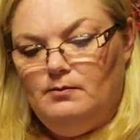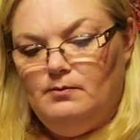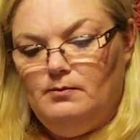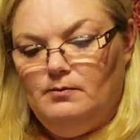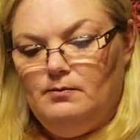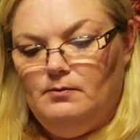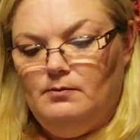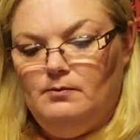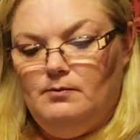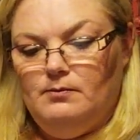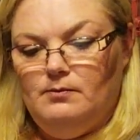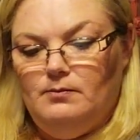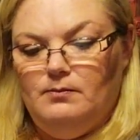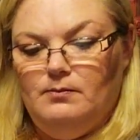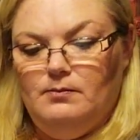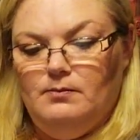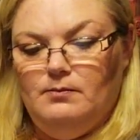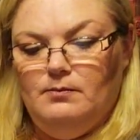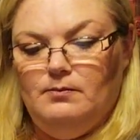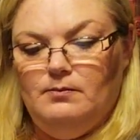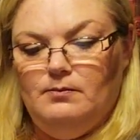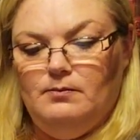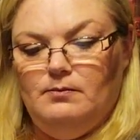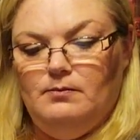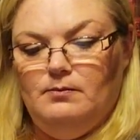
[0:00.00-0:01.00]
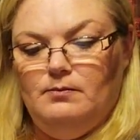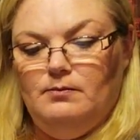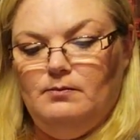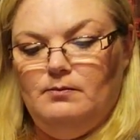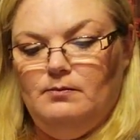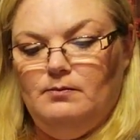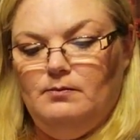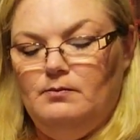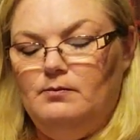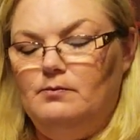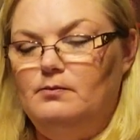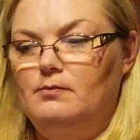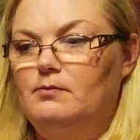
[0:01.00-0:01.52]

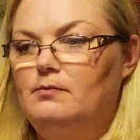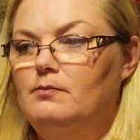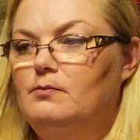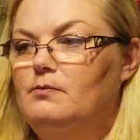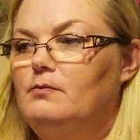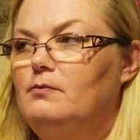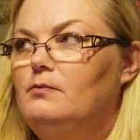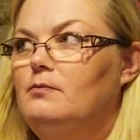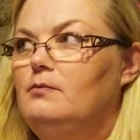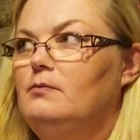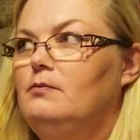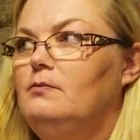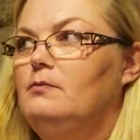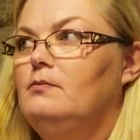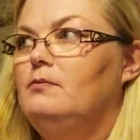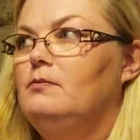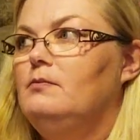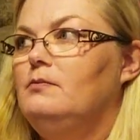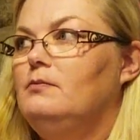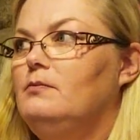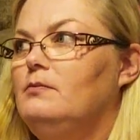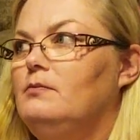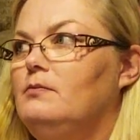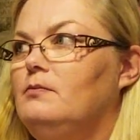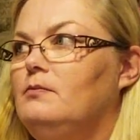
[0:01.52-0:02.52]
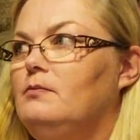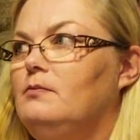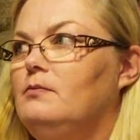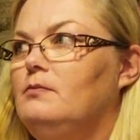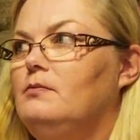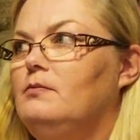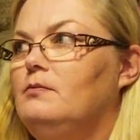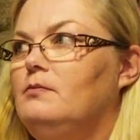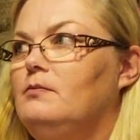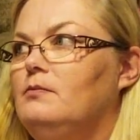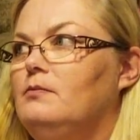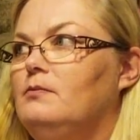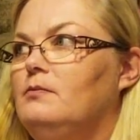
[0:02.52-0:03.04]

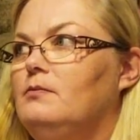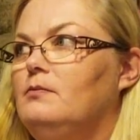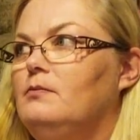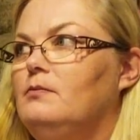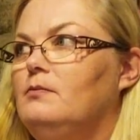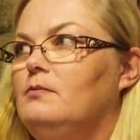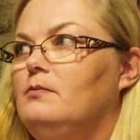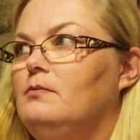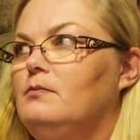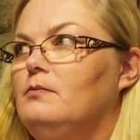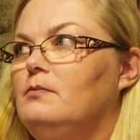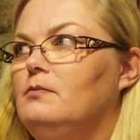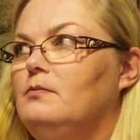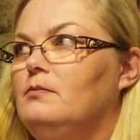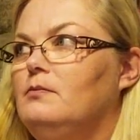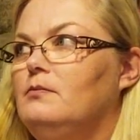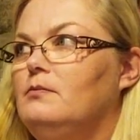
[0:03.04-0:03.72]
[no speech]